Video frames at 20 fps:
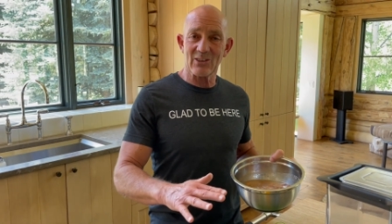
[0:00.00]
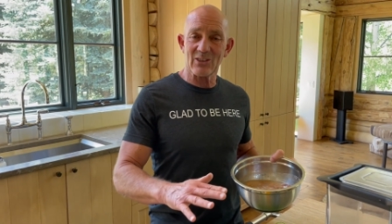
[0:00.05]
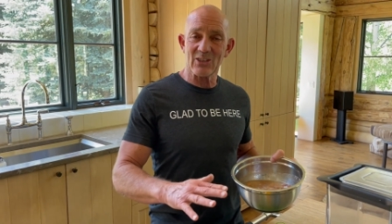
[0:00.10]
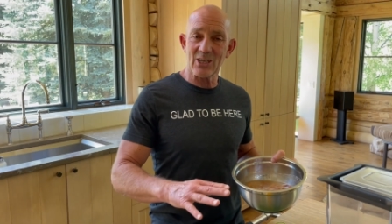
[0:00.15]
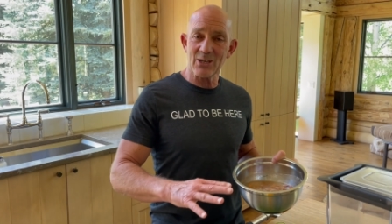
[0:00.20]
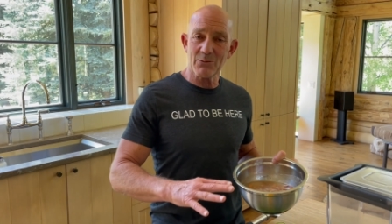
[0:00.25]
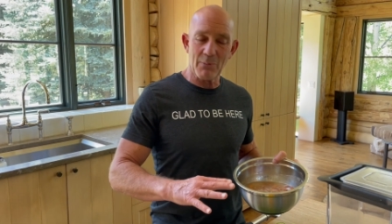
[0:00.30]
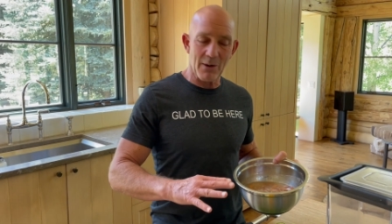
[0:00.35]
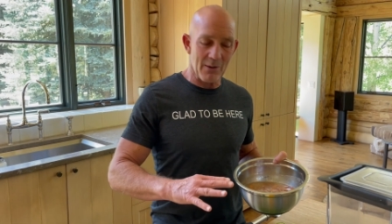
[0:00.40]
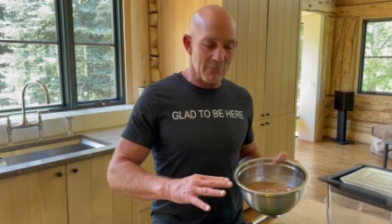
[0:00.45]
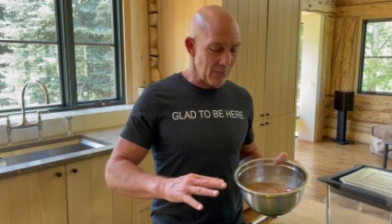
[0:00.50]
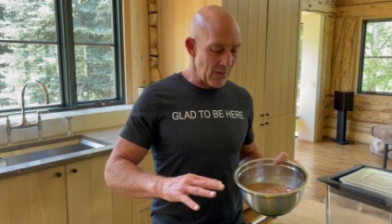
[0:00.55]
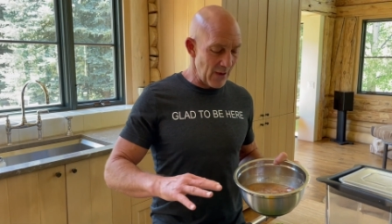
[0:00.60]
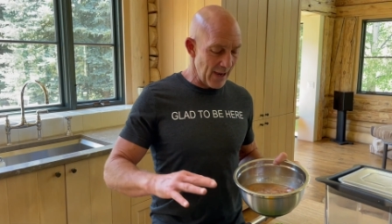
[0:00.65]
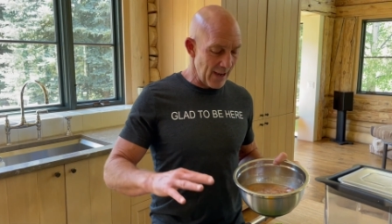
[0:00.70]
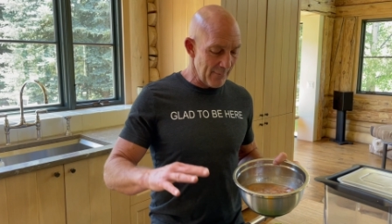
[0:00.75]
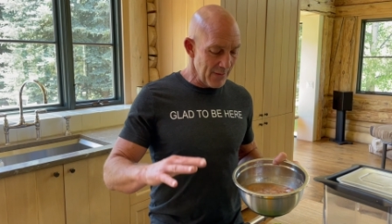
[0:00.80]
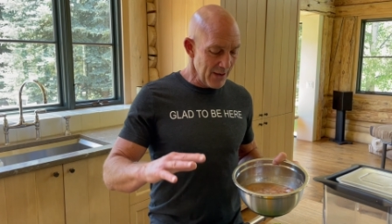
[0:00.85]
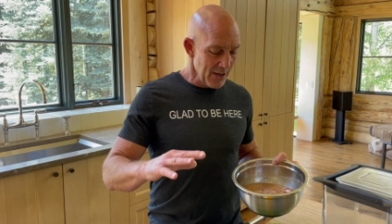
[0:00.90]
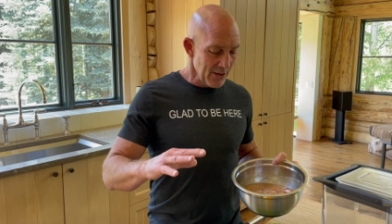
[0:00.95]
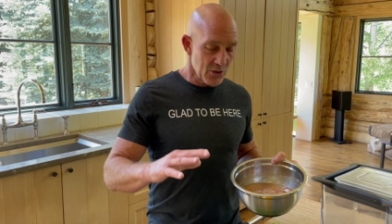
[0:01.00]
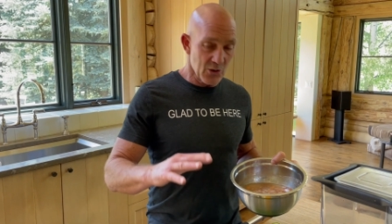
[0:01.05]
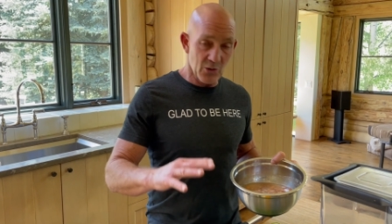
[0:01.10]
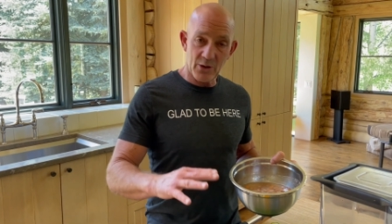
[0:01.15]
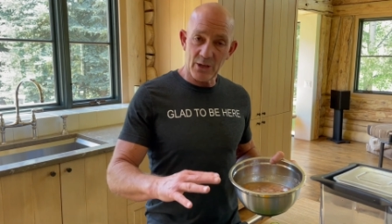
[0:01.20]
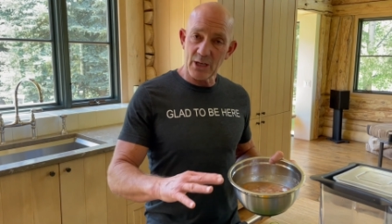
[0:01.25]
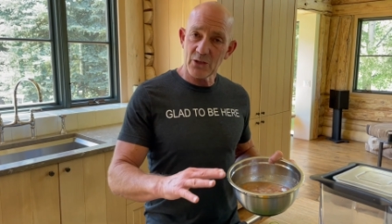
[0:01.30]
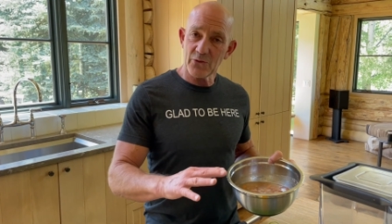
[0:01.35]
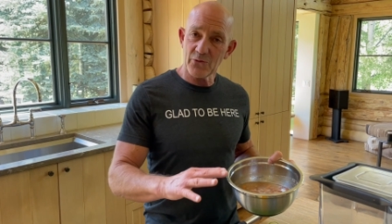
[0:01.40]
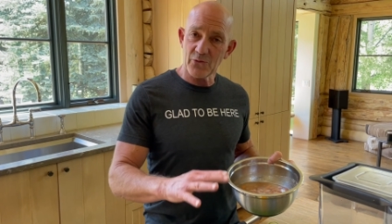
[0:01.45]
She's been um,
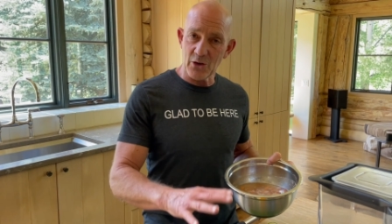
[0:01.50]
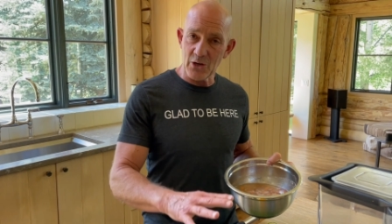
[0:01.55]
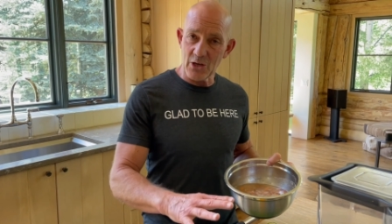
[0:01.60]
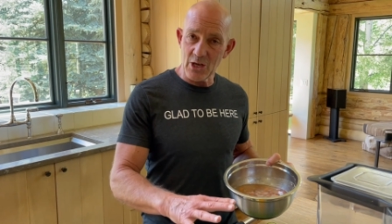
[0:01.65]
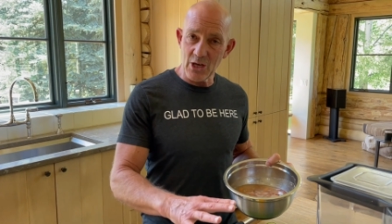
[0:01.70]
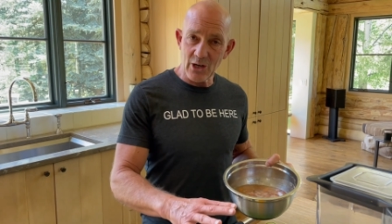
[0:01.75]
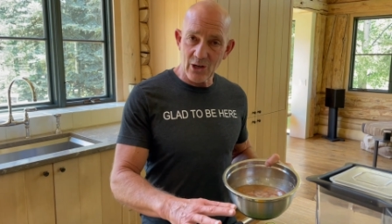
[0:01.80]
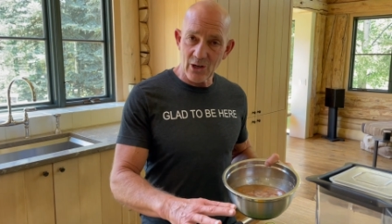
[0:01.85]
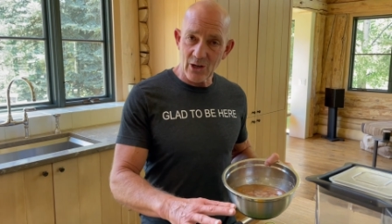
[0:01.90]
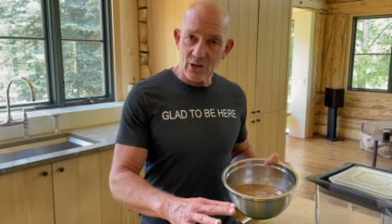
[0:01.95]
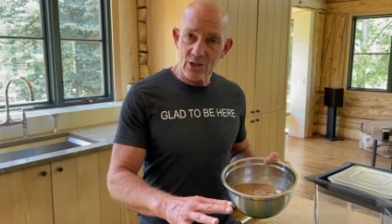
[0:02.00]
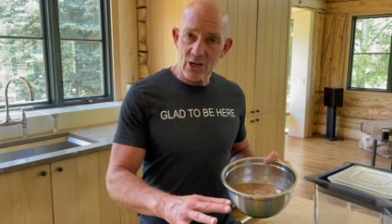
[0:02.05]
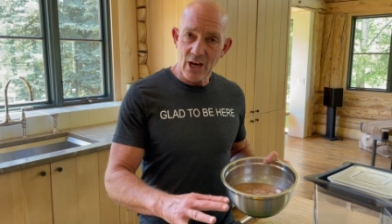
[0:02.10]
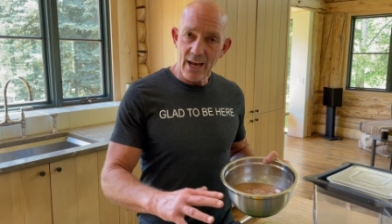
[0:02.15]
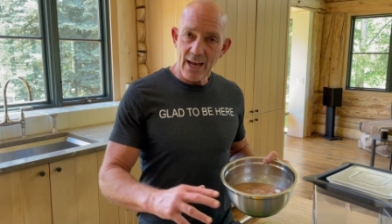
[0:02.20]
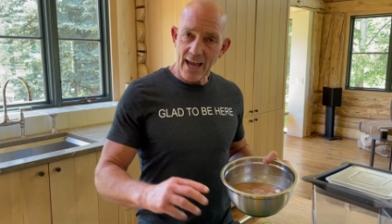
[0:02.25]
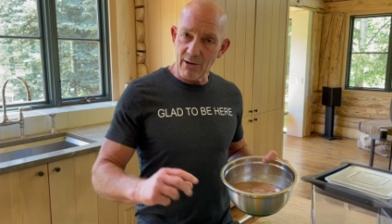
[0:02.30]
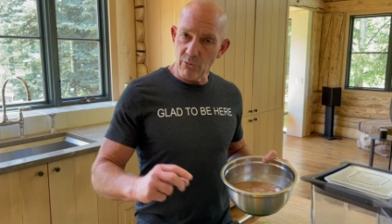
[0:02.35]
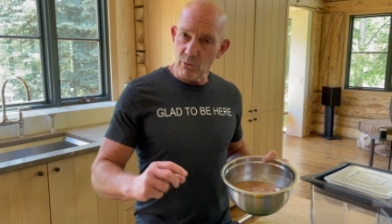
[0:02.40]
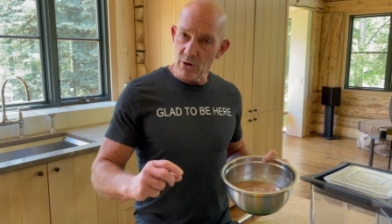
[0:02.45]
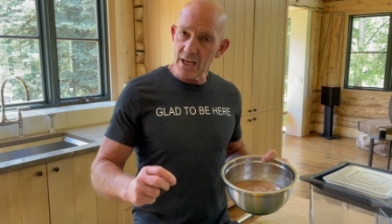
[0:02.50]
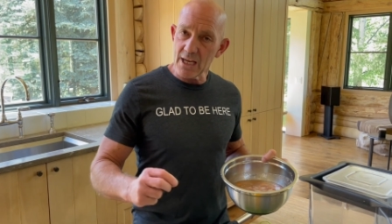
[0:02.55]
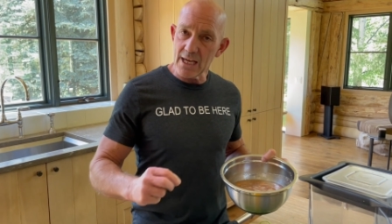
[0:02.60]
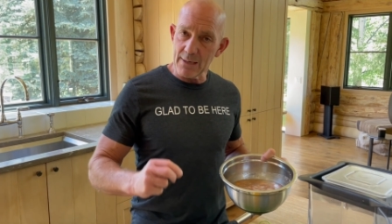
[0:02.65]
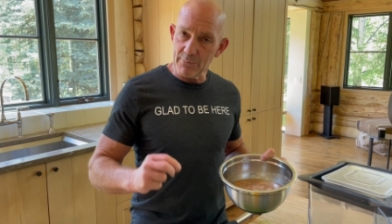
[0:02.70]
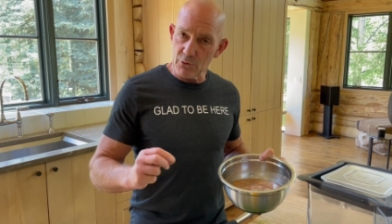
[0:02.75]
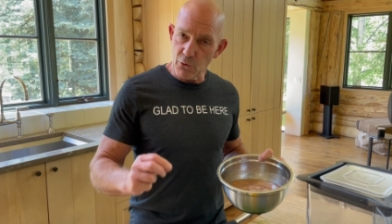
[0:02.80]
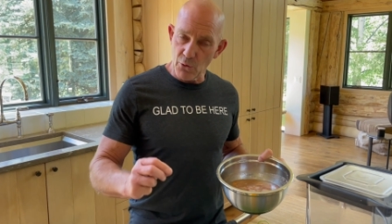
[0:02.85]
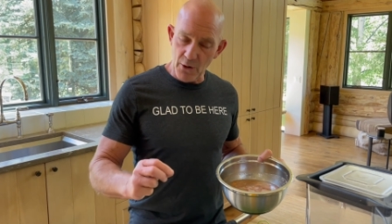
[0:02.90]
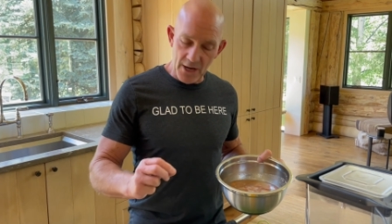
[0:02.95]
doing this for years and we
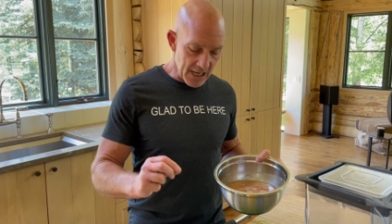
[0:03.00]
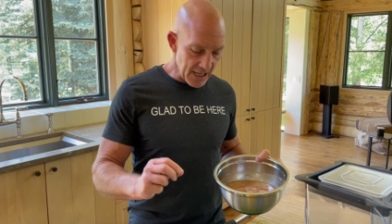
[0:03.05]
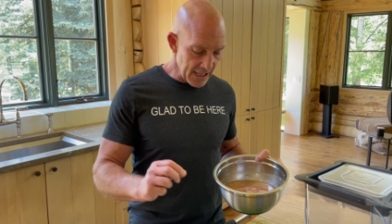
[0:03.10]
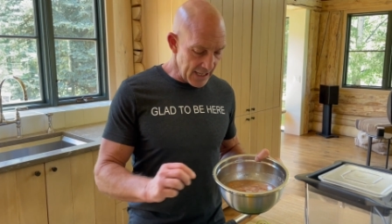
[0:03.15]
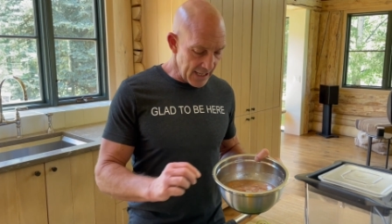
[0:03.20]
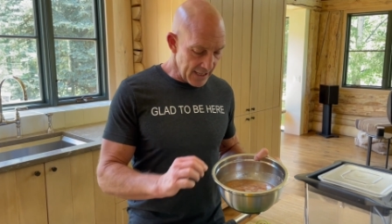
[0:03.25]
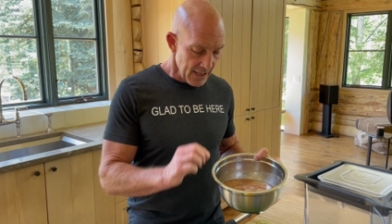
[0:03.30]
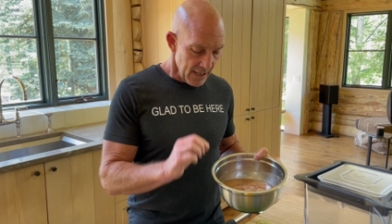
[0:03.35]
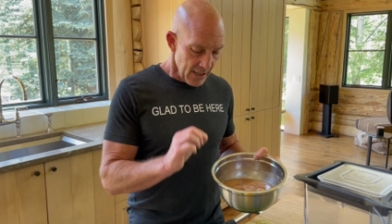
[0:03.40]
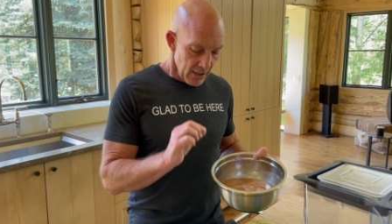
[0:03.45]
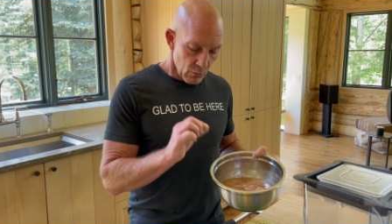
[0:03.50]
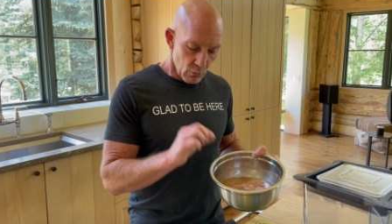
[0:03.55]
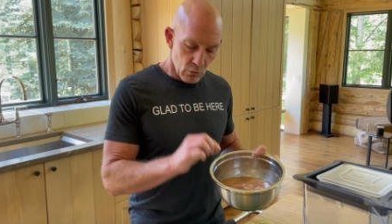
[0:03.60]
keep tweaking it.